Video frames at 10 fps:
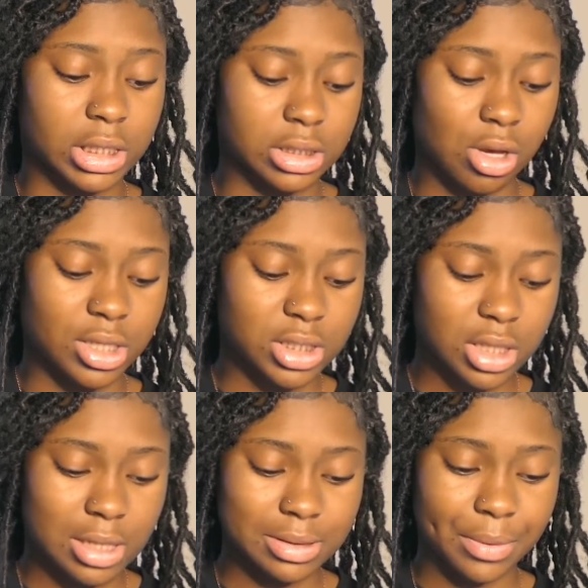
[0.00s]
so it just
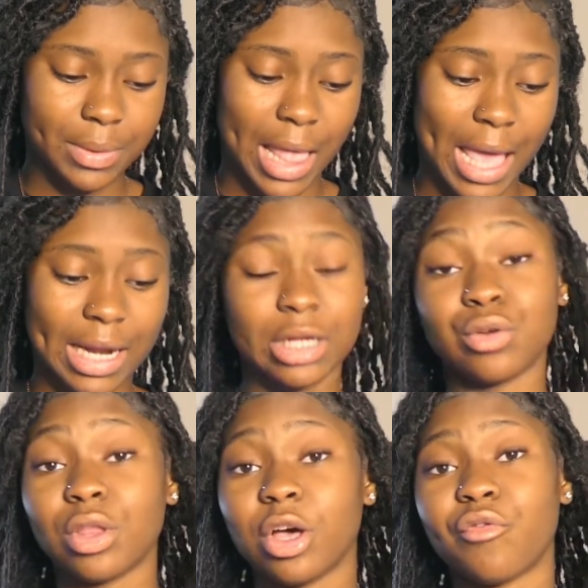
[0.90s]
keeps up with that, and I do
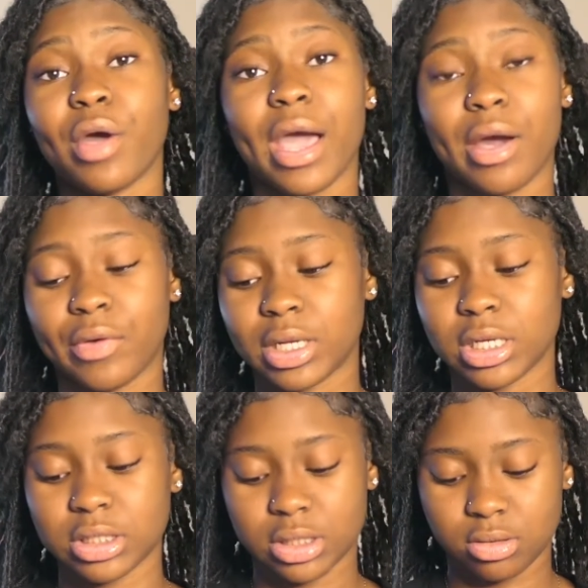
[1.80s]
love how it
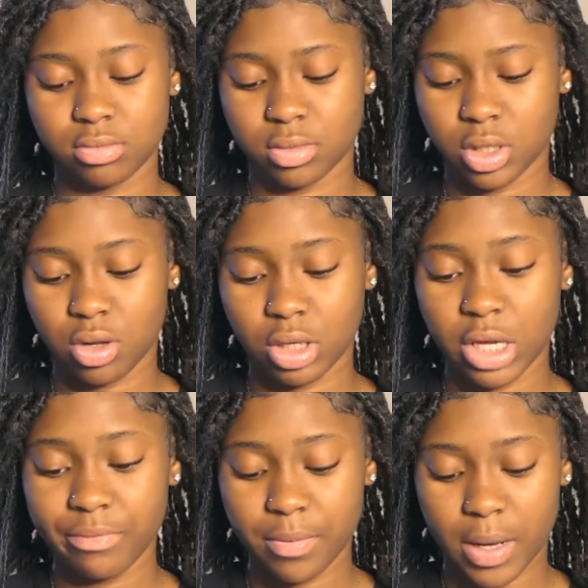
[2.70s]
does, you know, give
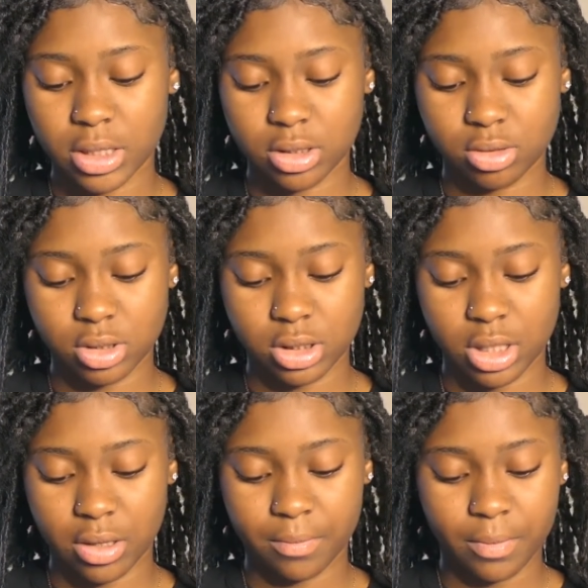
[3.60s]
me milestones to
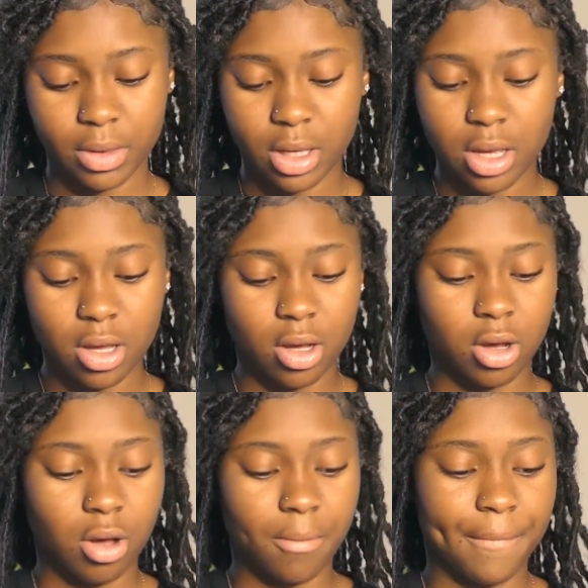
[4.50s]
set.
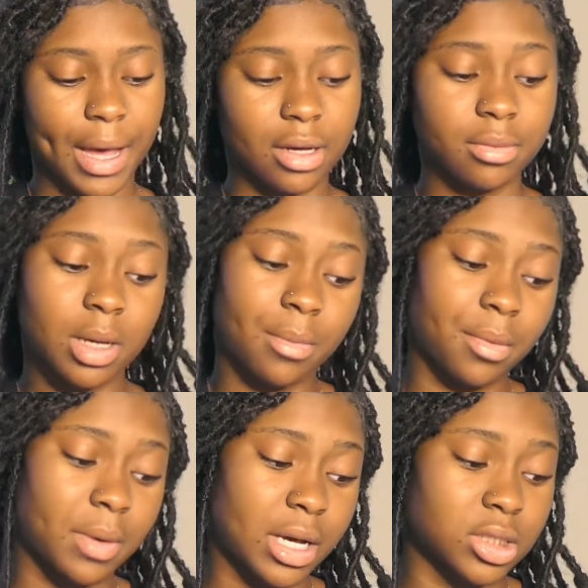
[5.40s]
My upcoming
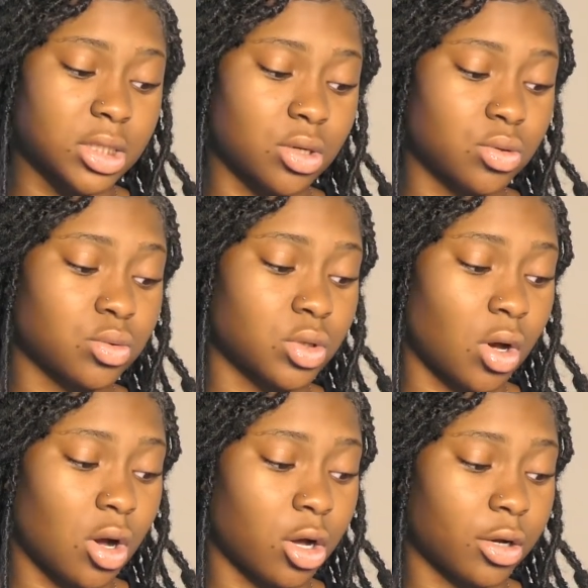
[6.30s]
milestones
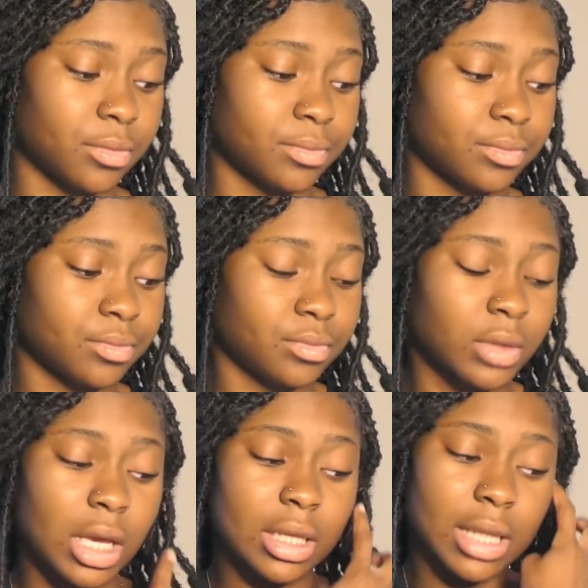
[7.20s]
are
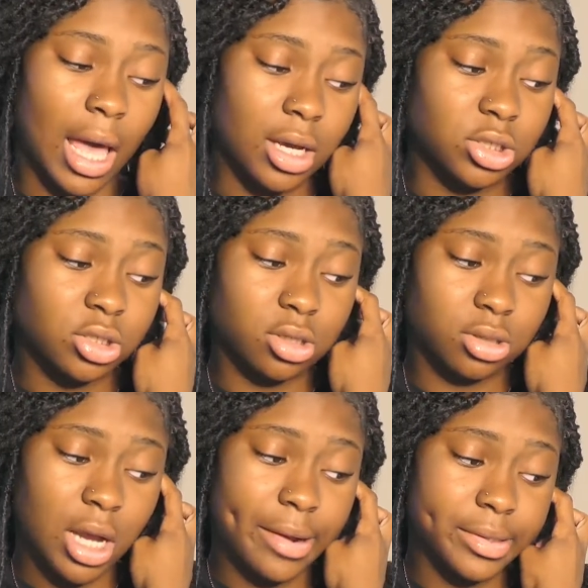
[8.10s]
900
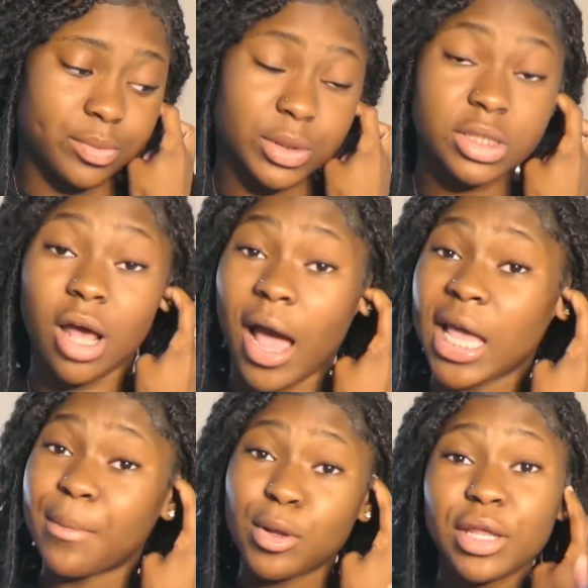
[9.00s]
subscribers, which I
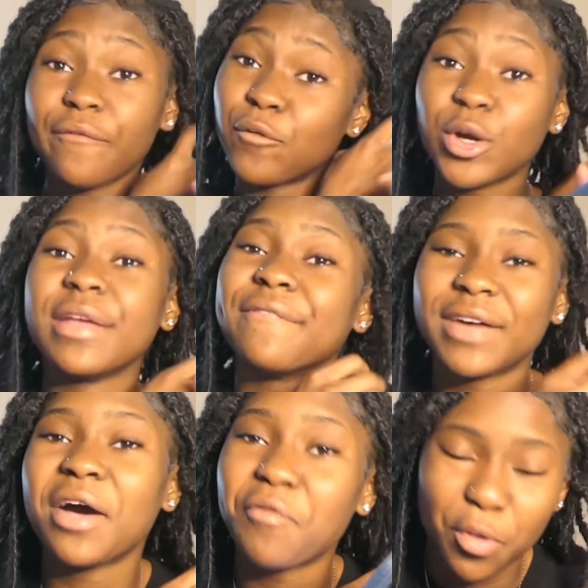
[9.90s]
am only
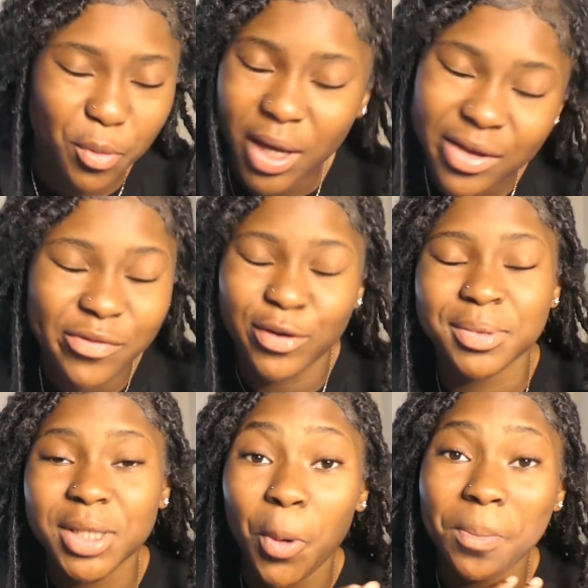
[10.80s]
45 away from.
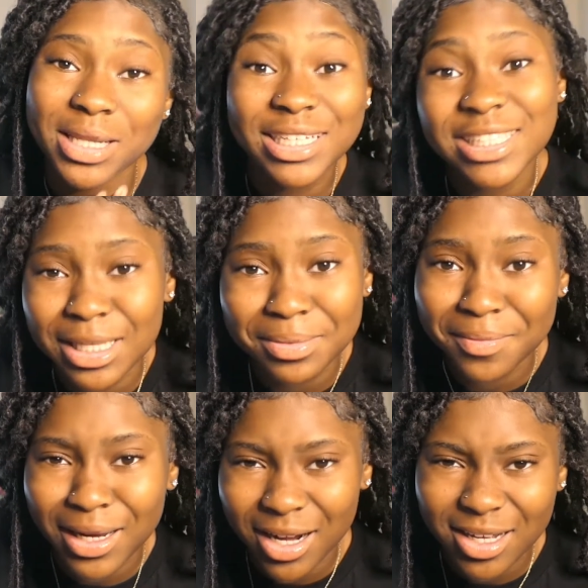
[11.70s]
So please give me
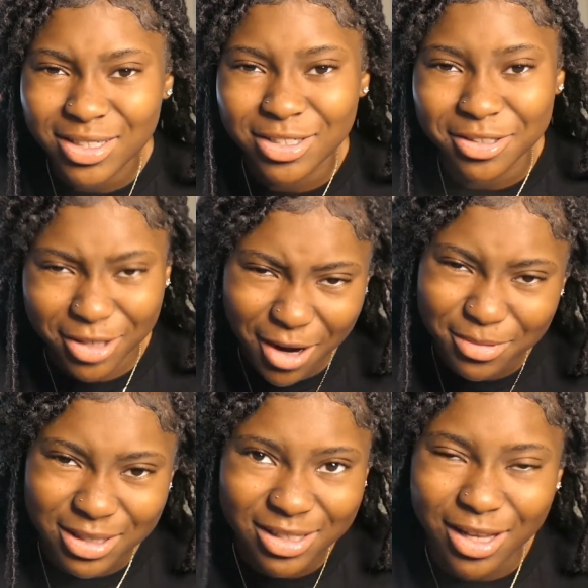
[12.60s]
my 900 subscribers.
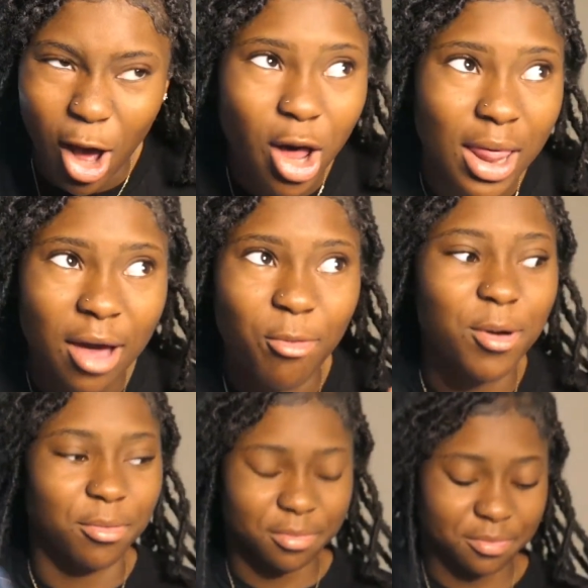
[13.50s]
That's all I
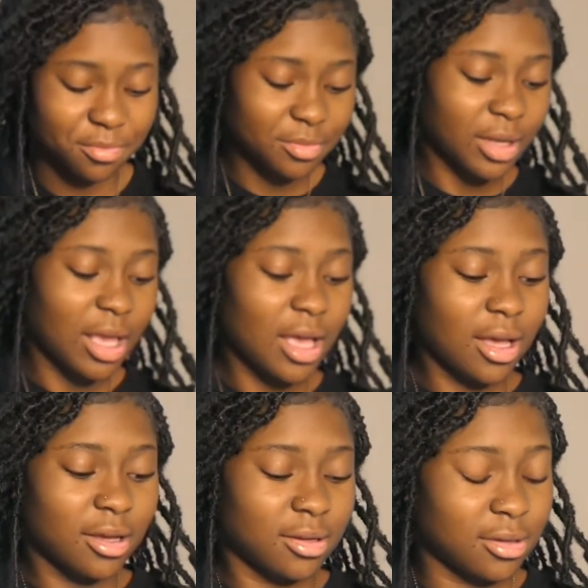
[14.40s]

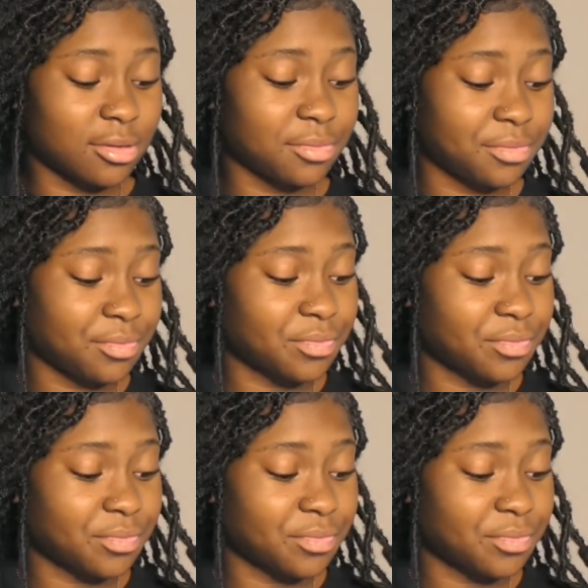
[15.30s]
want.